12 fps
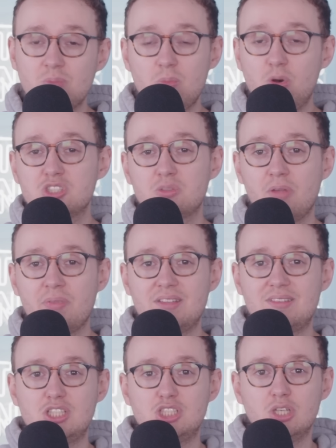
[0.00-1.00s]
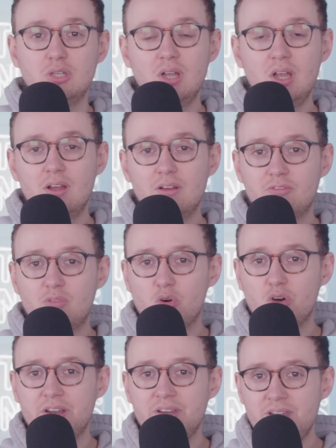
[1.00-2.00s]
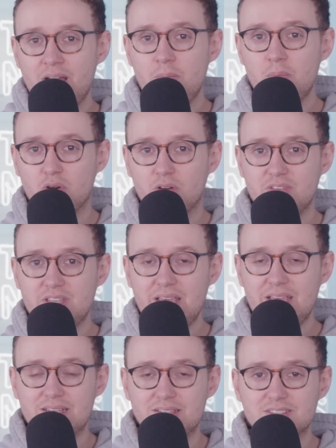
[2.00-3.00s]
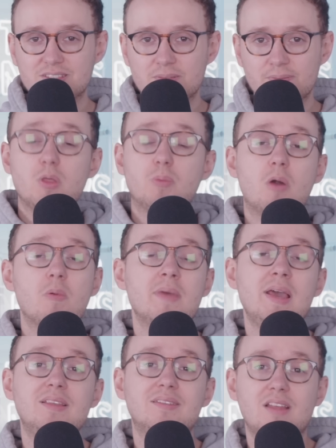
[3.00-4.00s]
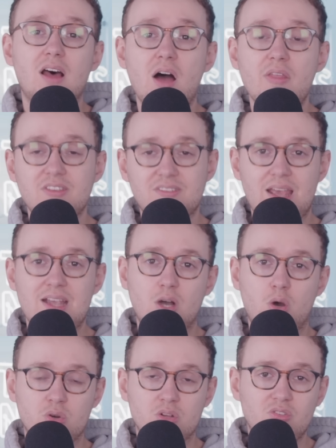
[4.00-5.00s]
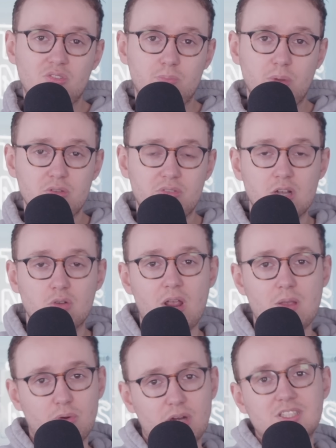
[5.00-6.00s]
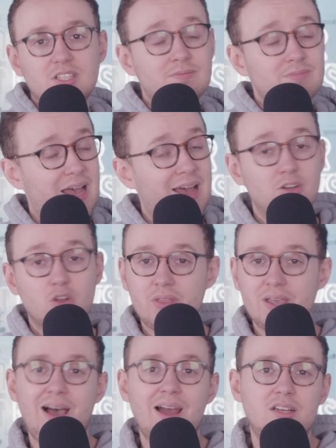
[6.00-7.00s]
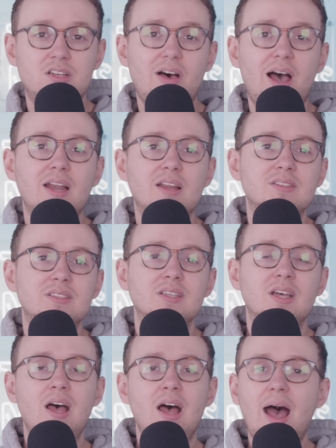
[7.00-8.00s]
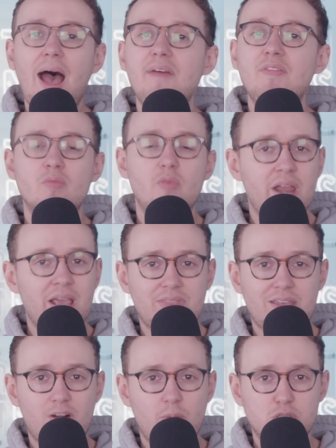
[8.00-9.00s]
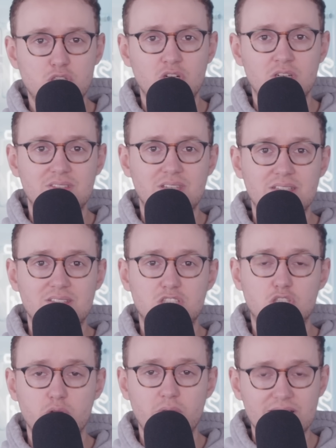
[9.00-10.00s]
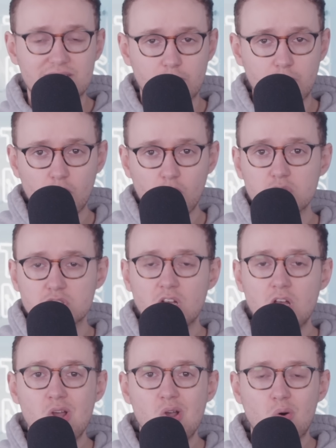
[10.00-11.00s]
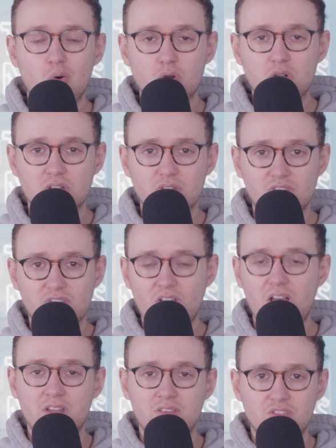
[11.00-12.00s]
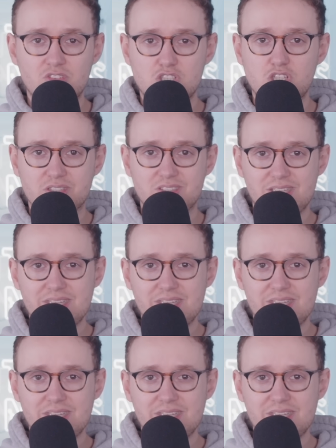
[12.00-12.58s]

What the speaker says: been possible on this issue for a number of years. The problem is that other stakeholders, both in Great Britain and on the island of Ireland, haven't really had their opportunity to show their support or concerns just